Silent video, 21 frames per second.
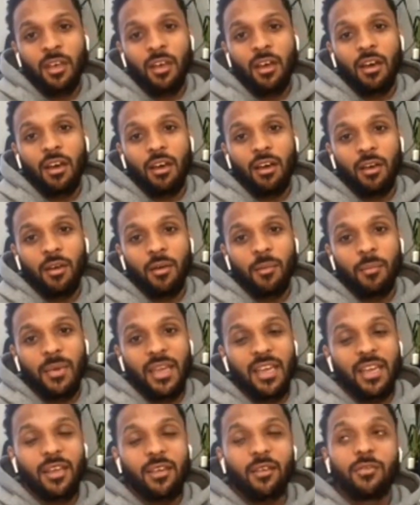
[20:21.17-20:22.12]

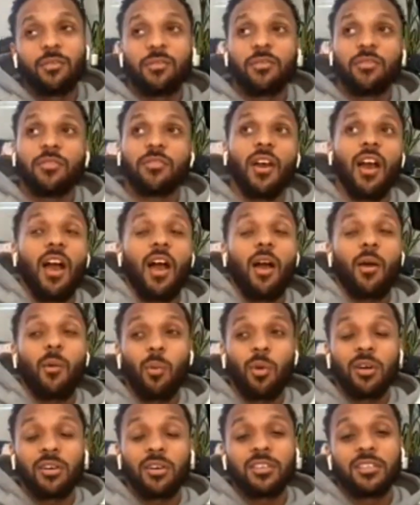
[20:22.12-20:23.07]
If I
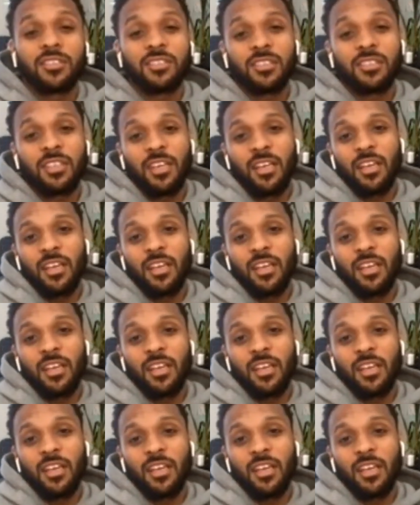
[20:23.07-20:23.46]
was,